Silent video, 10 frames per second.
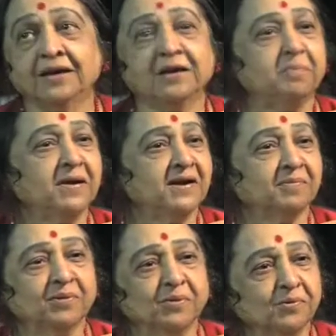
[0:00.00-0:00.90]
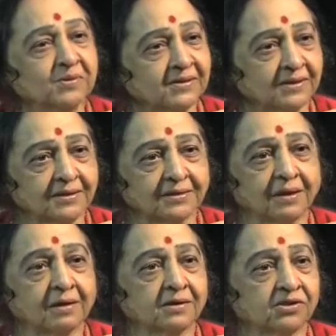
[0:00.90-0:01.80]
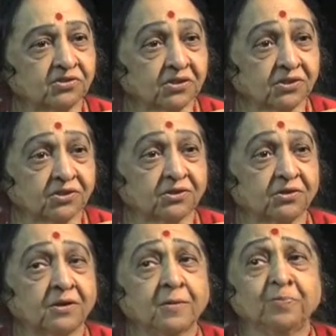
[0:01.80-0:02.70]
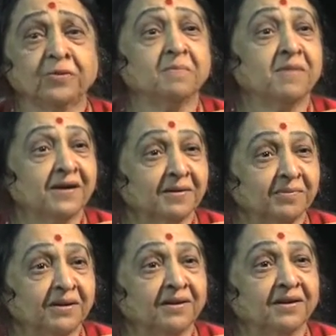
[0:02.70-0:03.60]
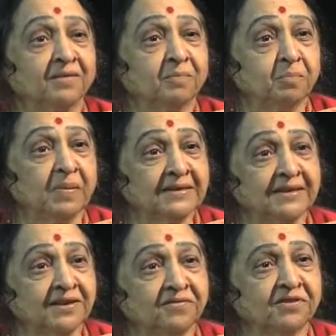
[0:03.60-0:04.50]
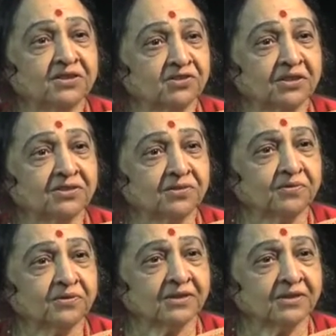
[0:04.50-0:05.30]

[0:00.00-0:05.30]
He built up the whole CSIR structure. He built up the basic infrastructure for